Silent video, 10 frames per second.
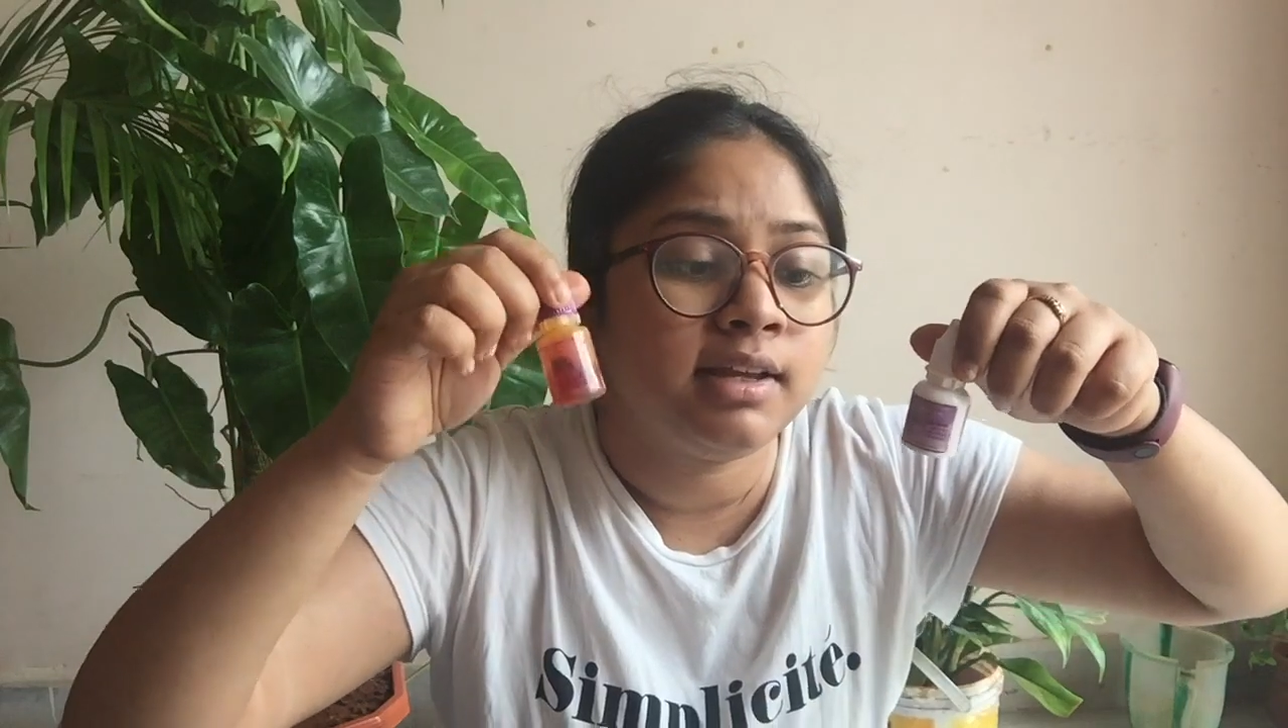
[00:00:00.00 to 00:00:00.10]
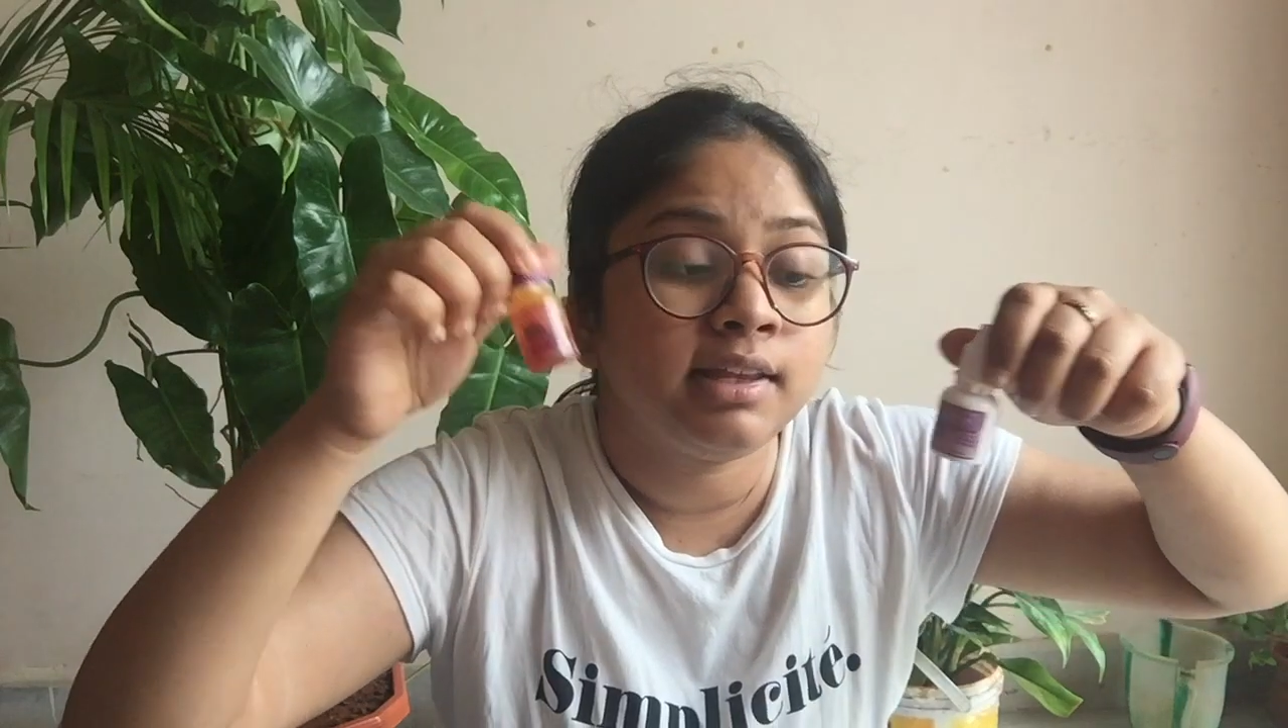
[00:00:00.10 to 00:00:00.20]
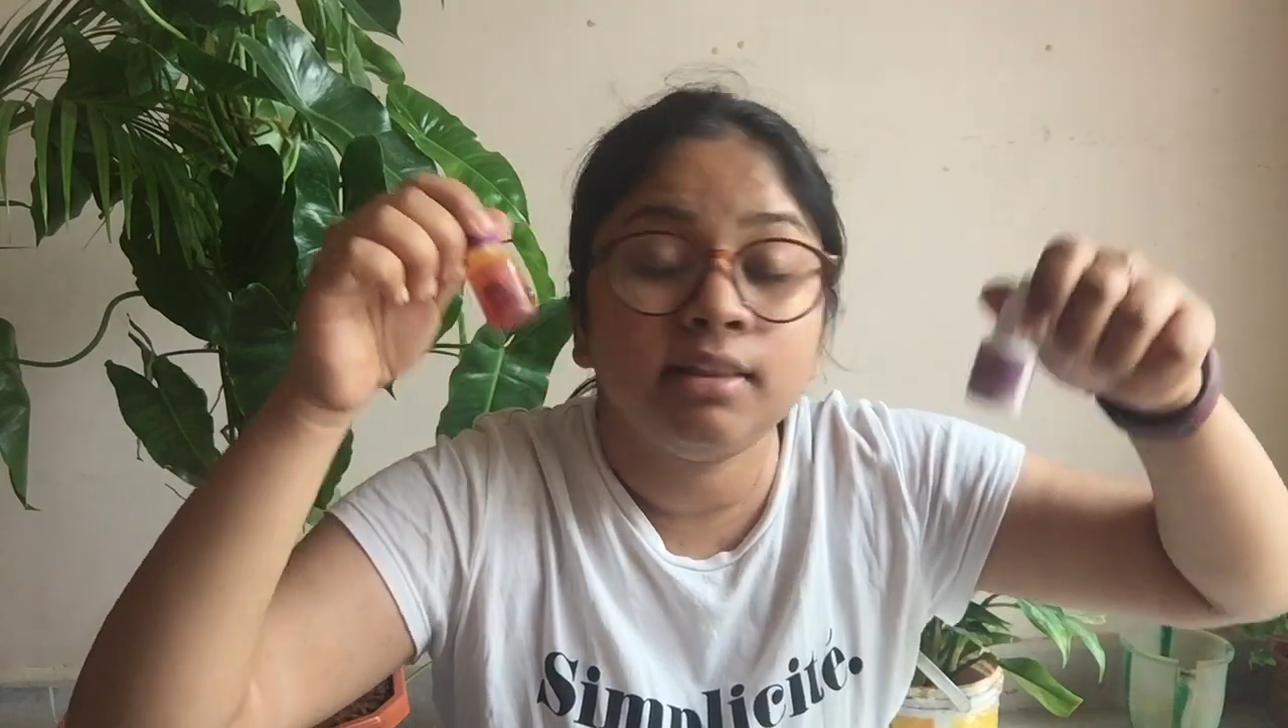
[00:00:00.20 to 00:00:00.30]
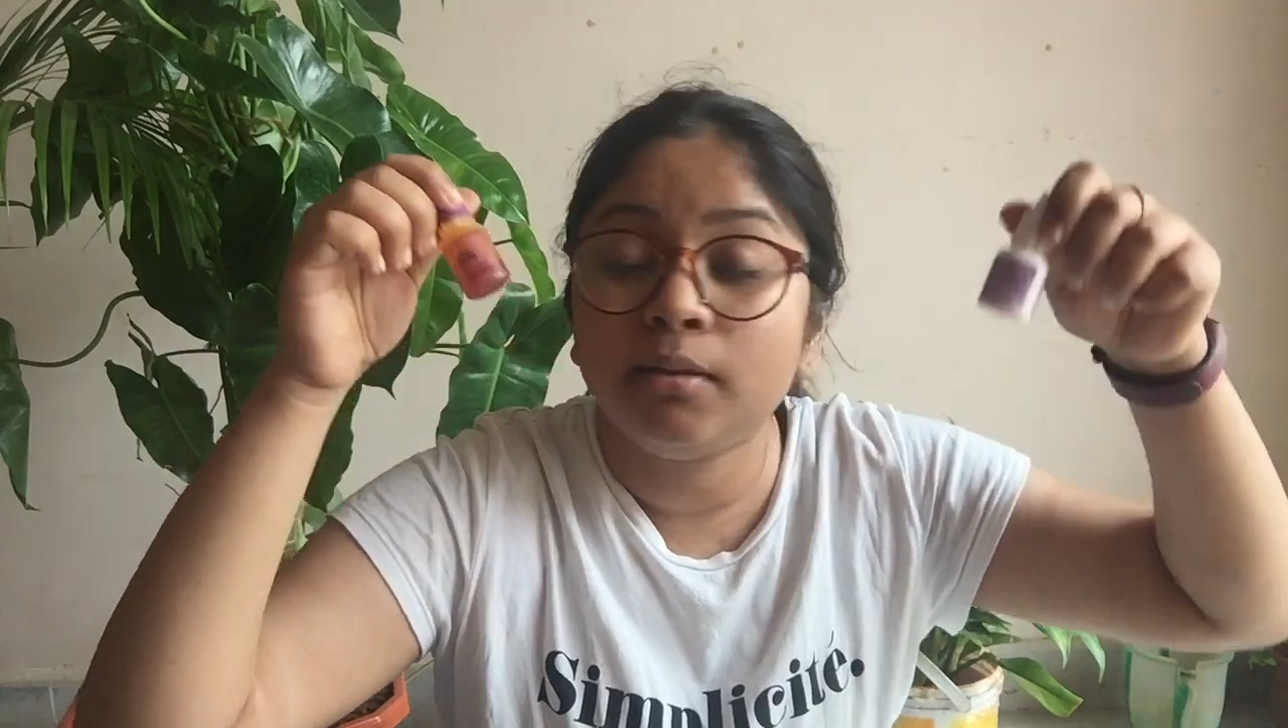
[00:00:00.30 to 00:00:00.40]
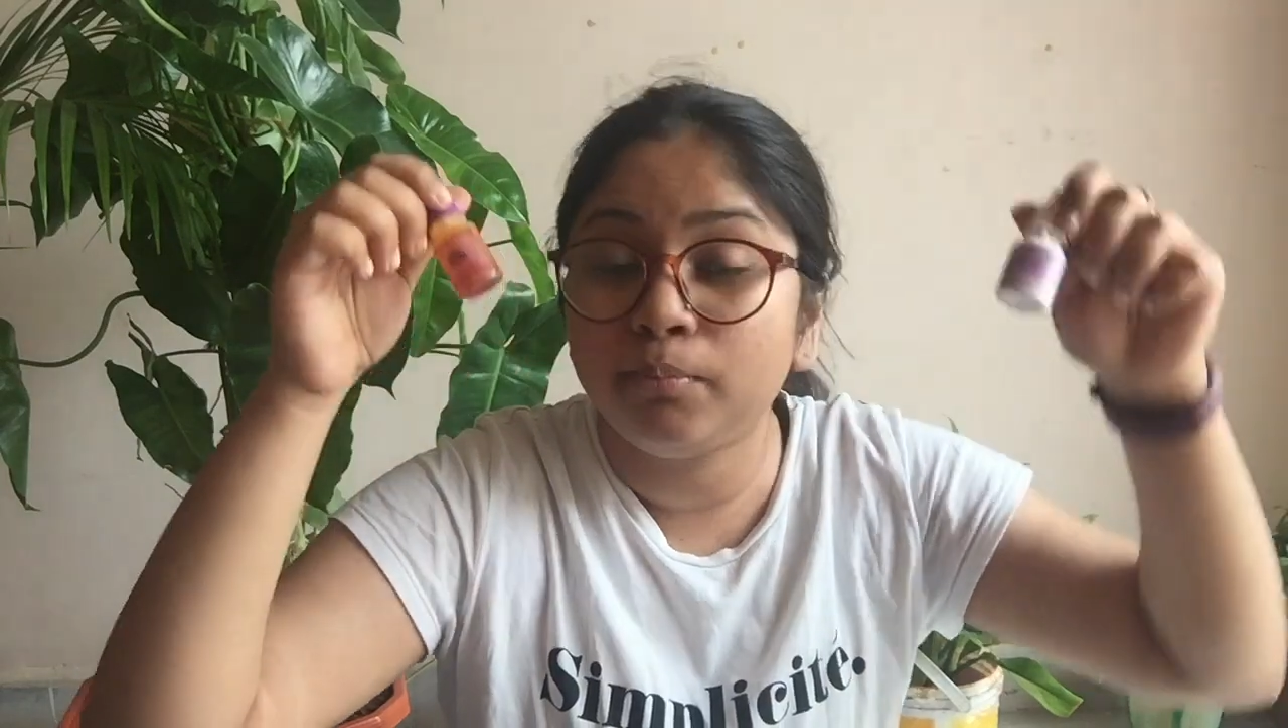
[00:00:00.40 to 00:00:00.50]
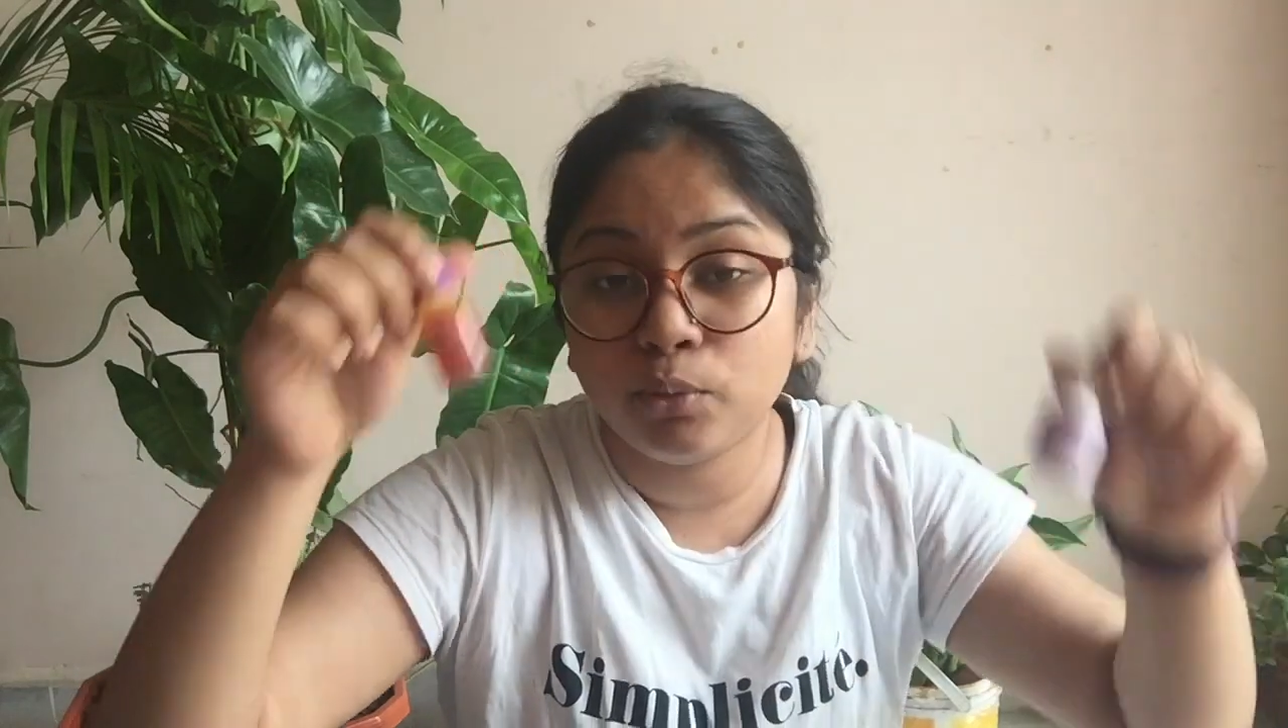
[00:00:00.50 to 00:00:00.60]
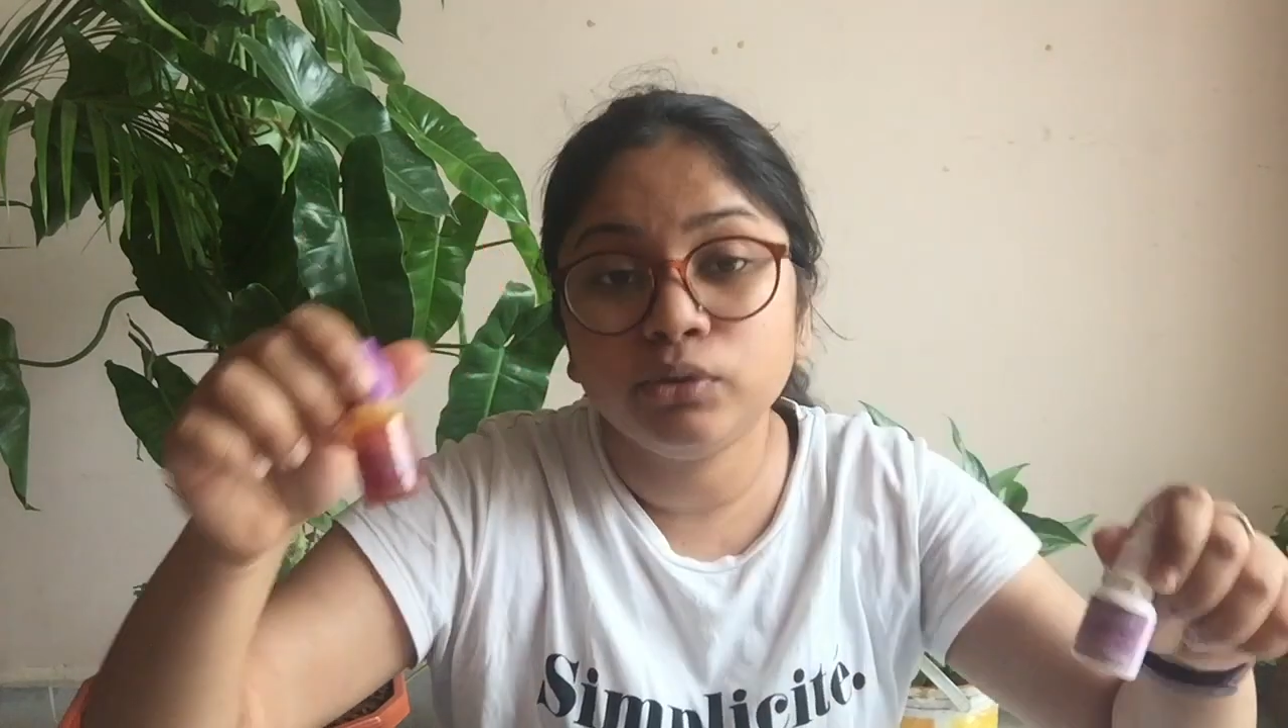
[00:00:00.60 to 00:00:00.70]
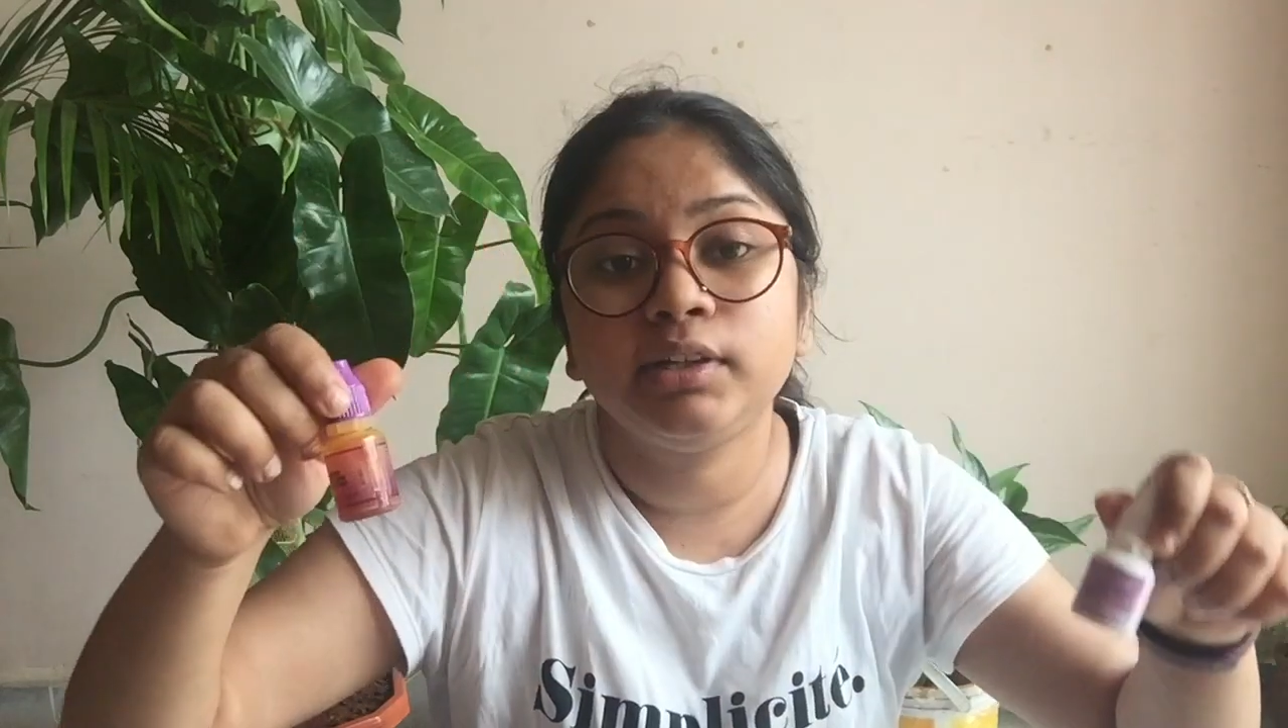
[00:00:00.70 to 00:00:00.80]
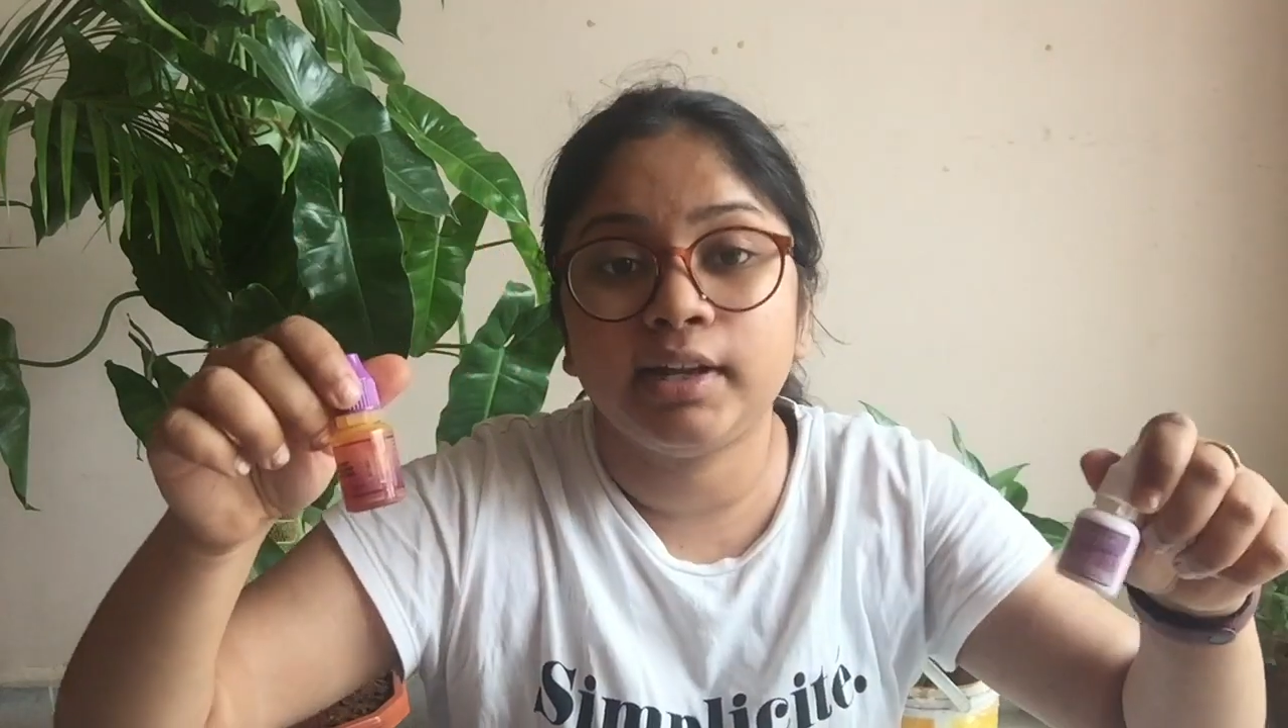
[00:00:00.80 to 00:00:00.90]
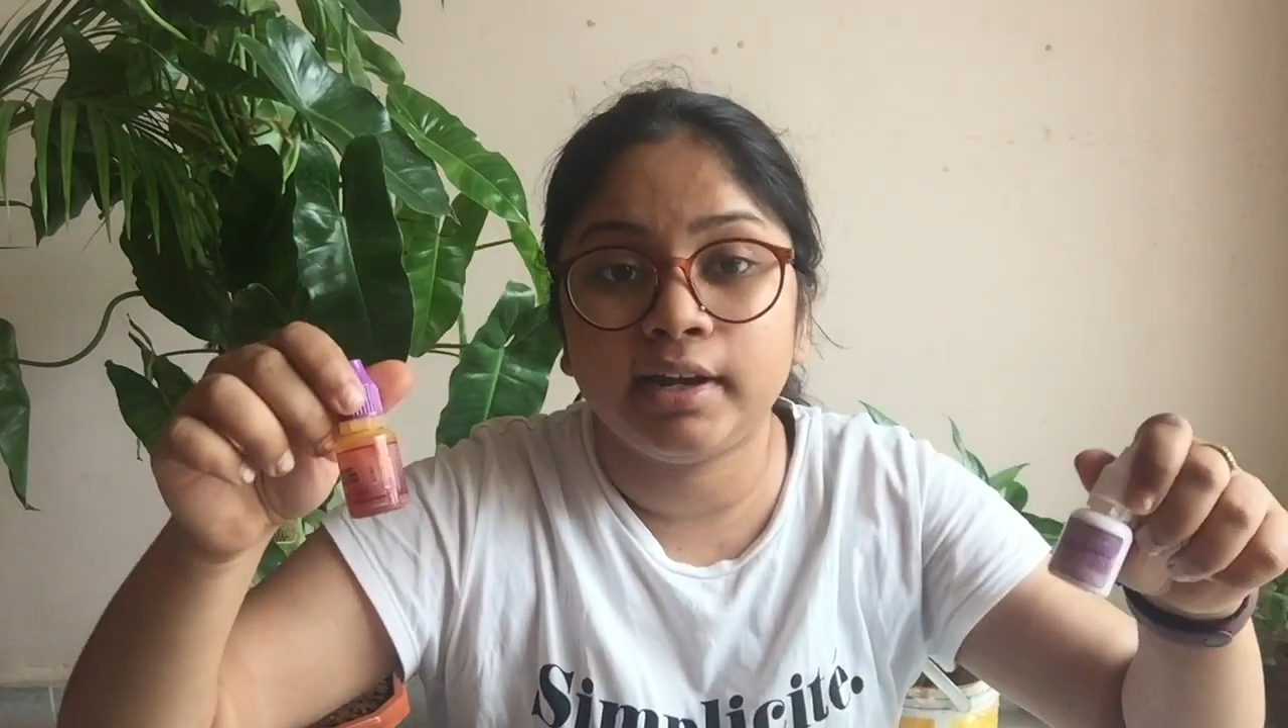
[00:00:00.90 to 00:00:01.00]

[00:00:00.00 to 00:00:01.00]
and they're both